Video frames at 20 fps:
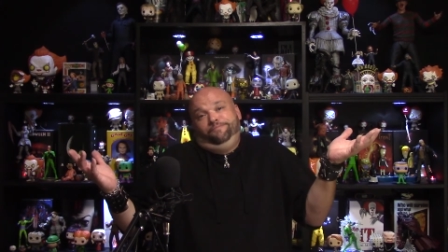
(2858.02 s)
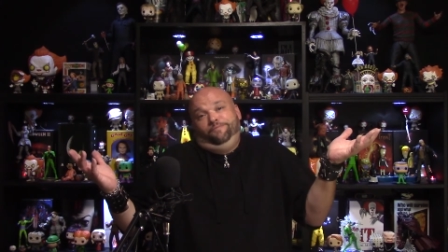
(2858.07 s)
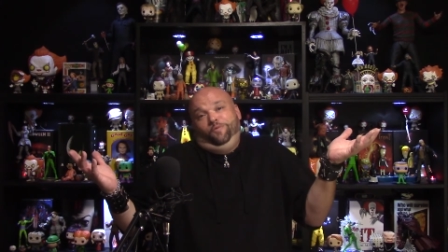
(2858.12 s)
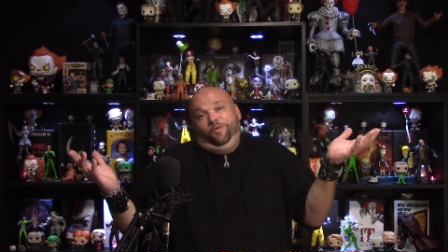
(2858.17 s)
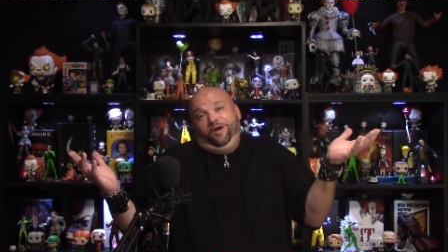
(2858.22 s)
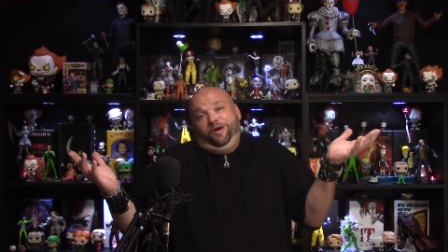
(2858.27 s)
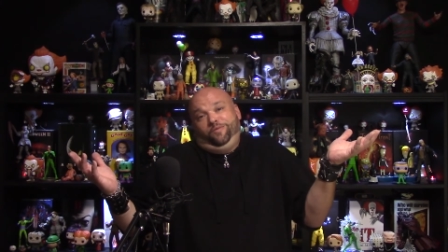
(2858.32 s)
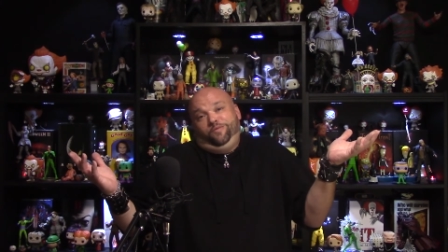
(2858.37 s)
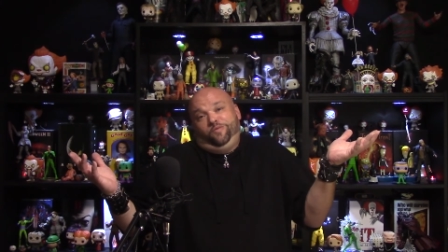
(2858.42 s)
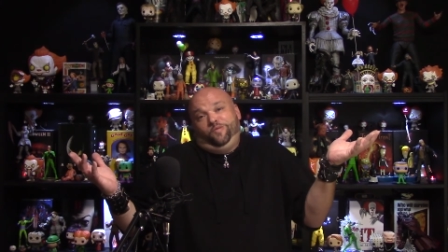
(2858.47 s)

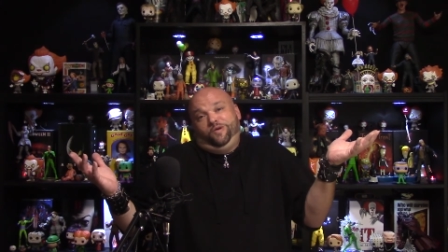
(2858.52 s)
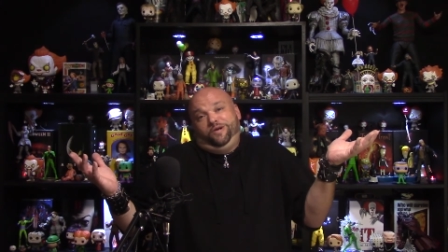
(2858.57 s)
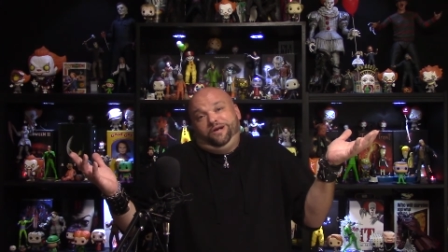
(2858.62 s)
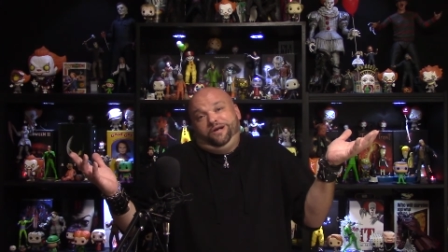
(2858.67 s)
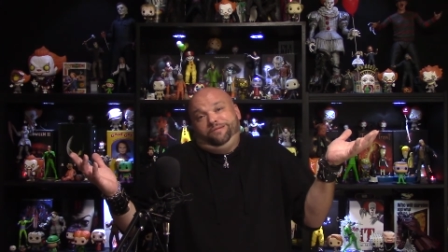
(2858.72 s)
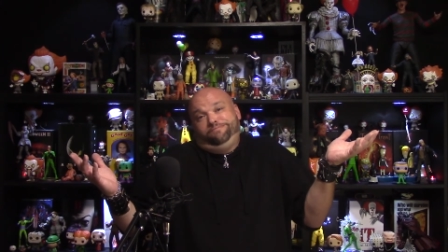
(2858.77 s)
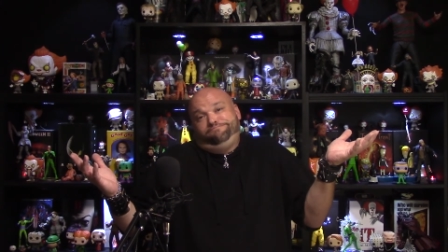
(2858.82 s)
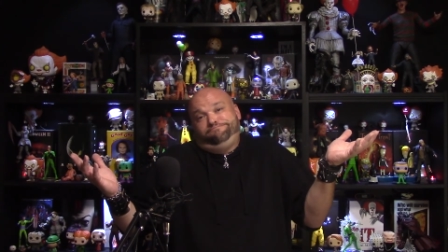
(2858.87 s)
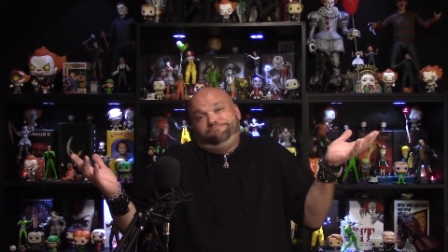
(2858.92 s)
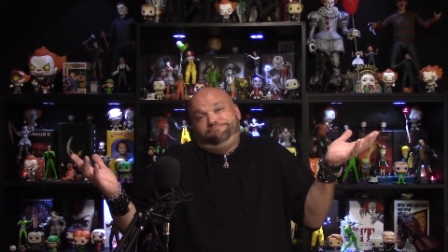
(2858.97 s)

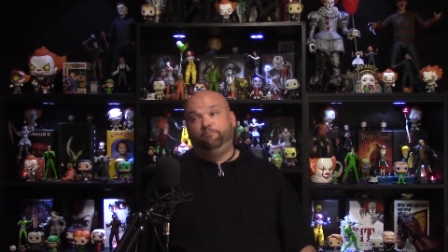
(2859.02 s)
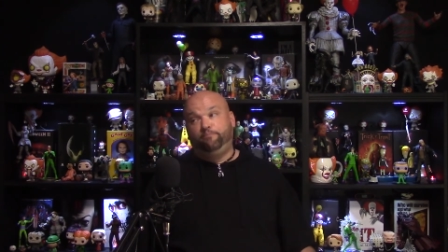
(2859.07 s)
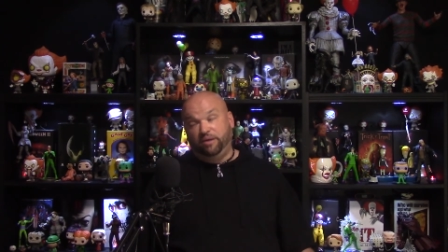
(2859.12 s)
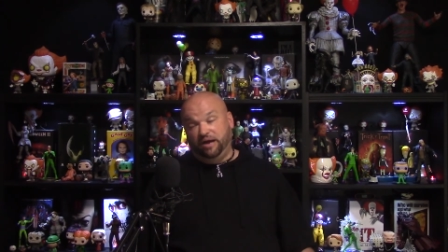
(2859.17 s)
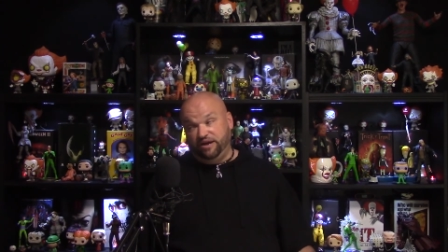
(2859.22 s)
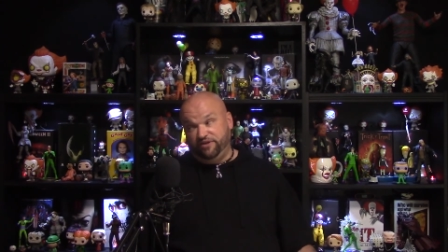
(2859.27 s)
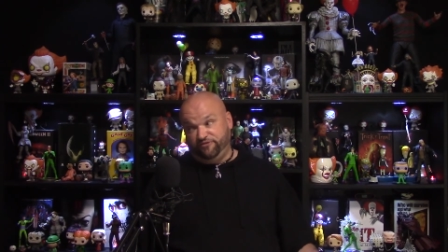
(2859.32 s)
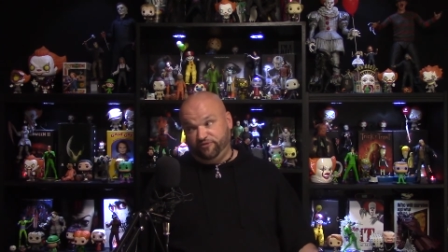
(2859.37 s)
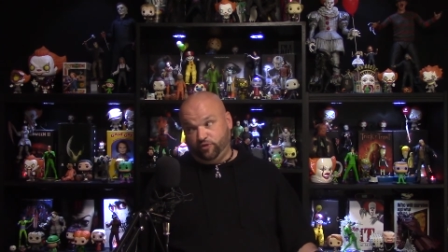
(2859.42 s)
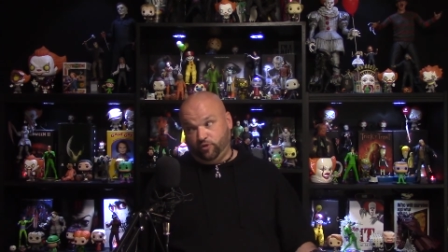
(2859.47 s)

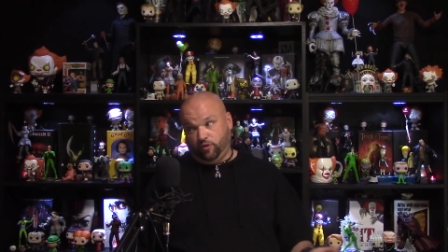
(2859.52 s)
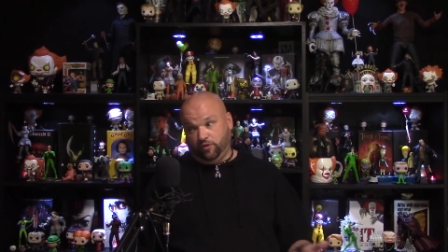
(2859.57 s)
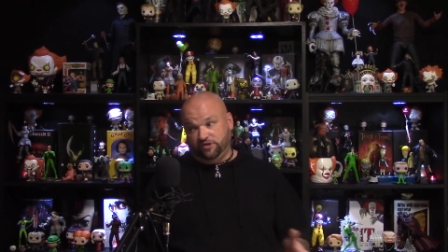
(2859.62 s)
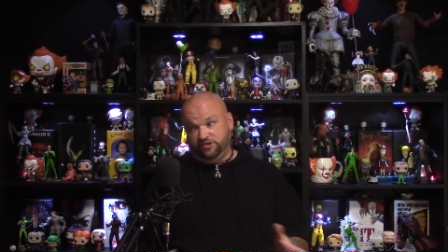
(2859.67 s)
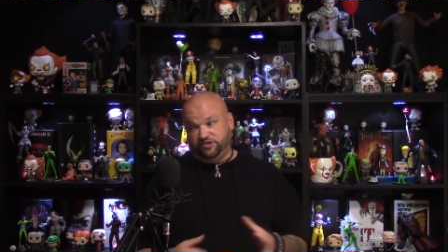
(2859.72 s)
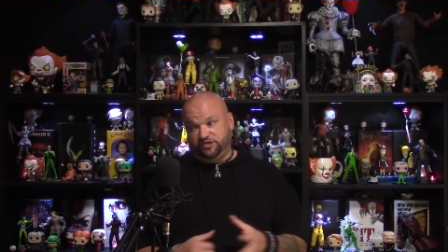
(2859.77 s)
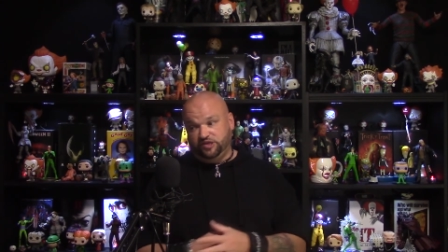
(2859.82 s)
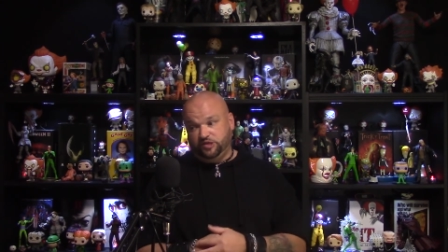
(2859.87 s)
But of course,